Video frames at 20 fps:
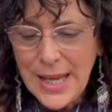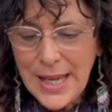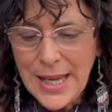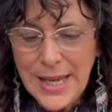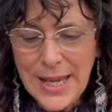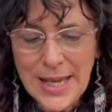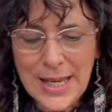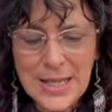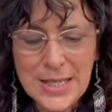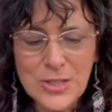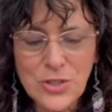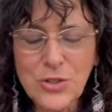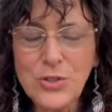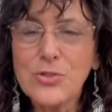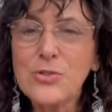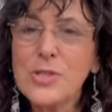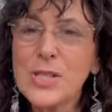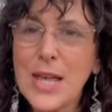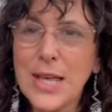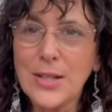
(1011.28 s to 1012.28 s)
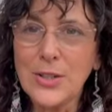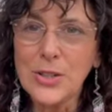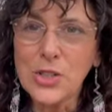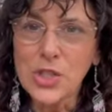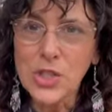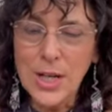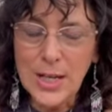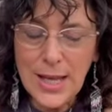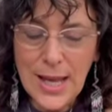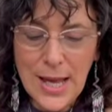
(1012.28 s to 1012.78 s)
And you use that on
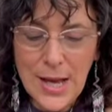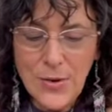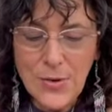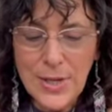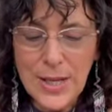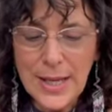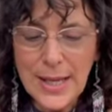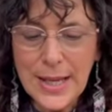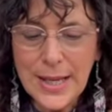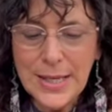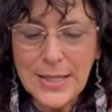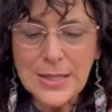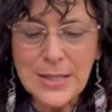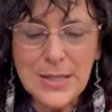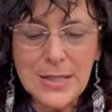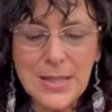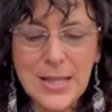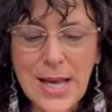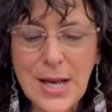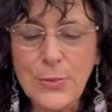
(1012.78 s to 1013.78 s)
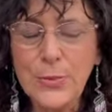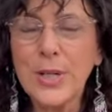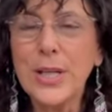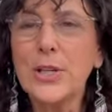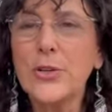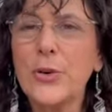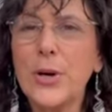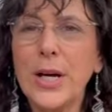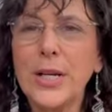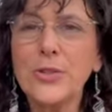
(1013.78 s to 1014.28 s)
checkout, and that will get
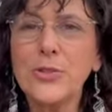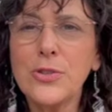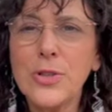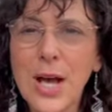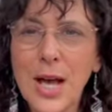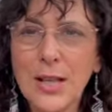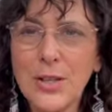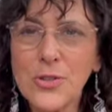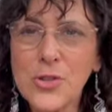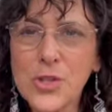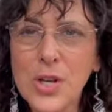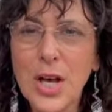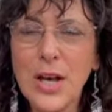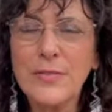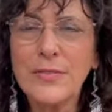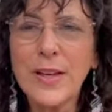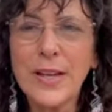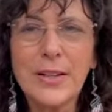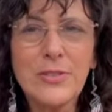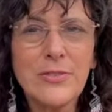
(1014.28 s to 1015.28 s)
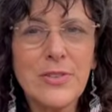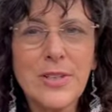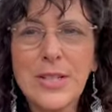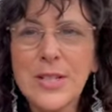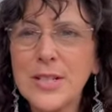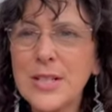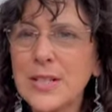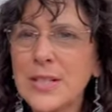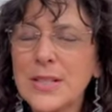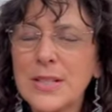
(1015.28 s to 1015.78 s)
you $100 off
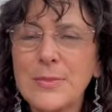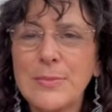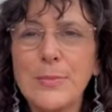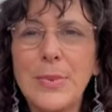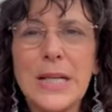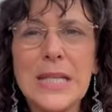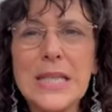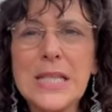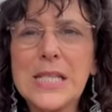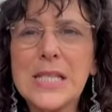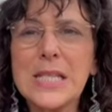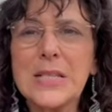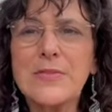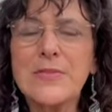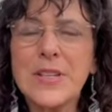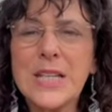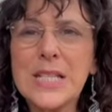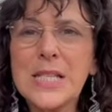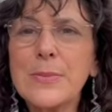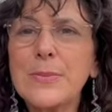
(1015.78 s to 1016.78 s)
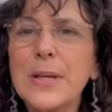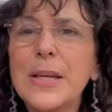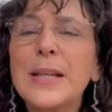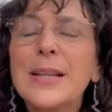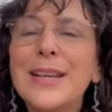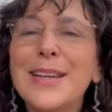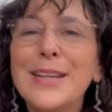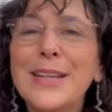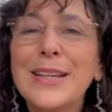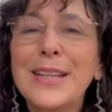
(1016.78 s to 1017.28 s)
every month's investment
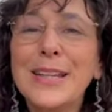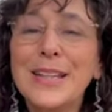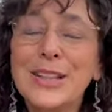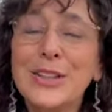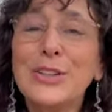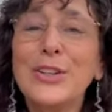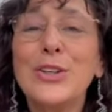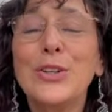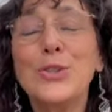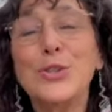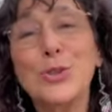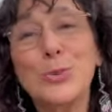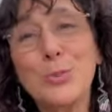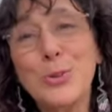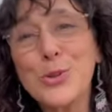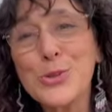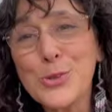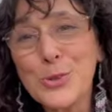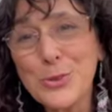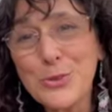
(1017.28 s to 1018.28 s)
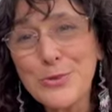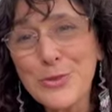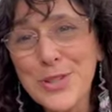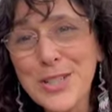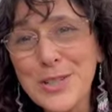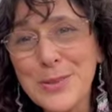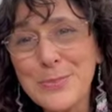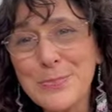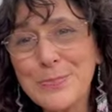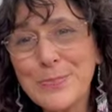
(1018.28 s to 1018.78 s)
in your personal
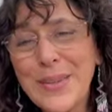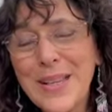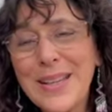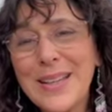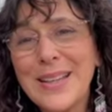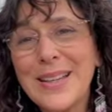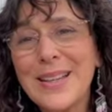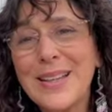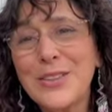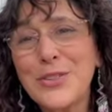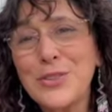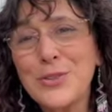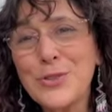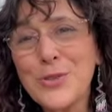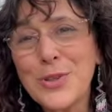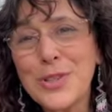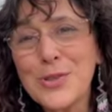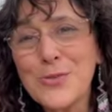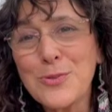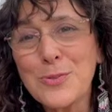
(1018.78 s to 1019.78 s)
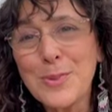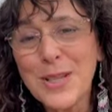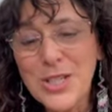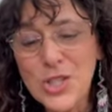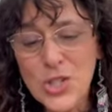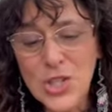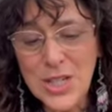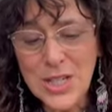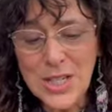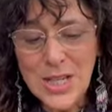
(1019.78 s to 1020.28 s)
freedom and your
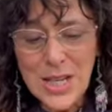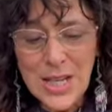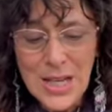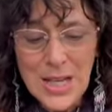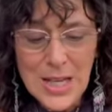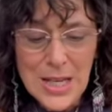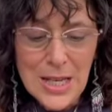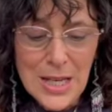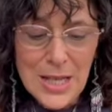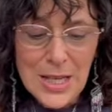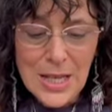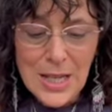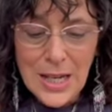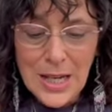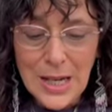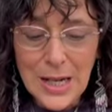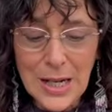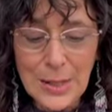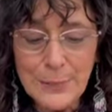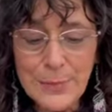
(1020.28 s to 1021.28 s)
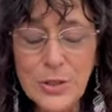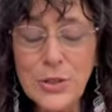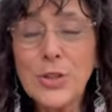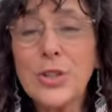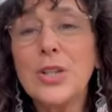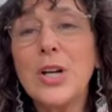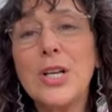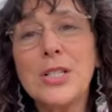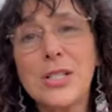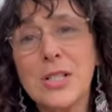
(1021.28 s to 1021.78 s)
transformation. Um, you
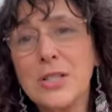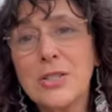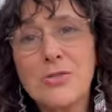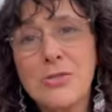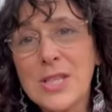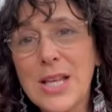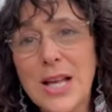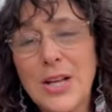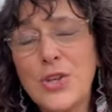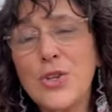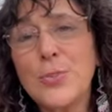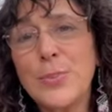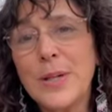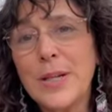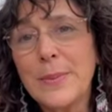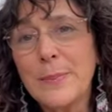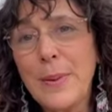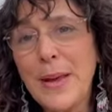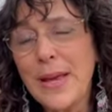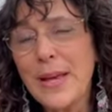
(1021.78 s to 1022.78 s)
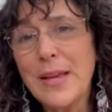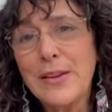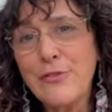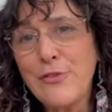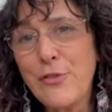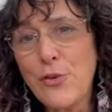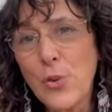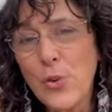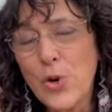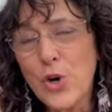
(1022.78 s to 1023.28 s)
can also use that coupon and pay
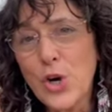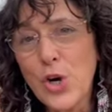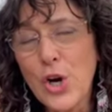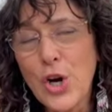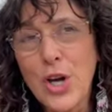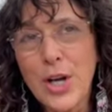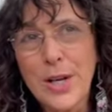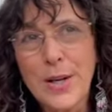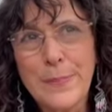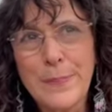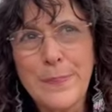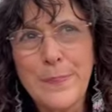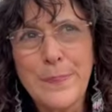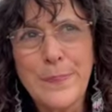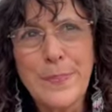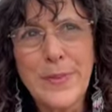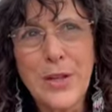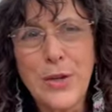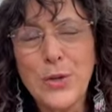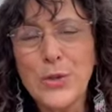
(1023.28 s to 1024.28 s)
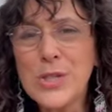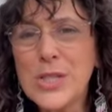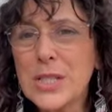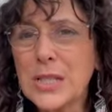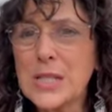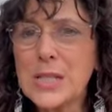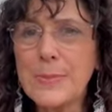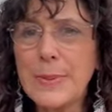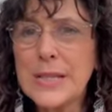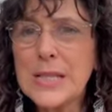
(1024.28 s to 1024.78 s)
for um, the whole
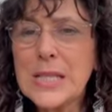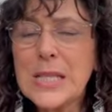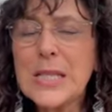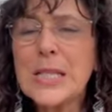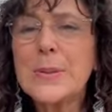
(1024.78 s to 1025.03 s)
six month